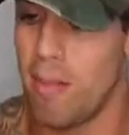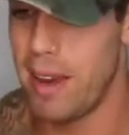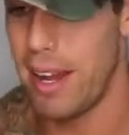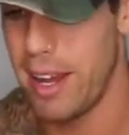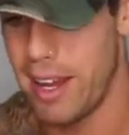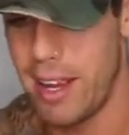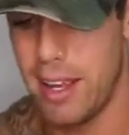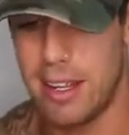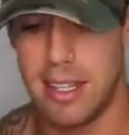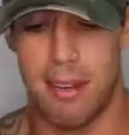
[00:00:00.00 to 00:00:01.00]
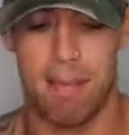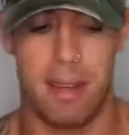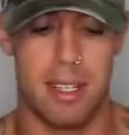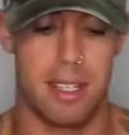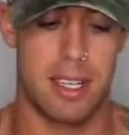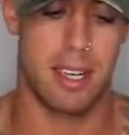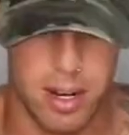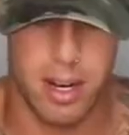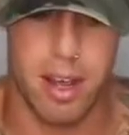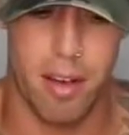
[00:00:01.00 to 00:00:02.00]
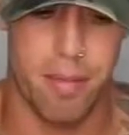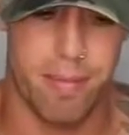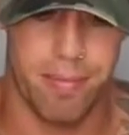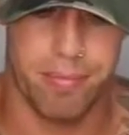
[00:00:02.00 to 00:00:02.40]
of my supplements right now.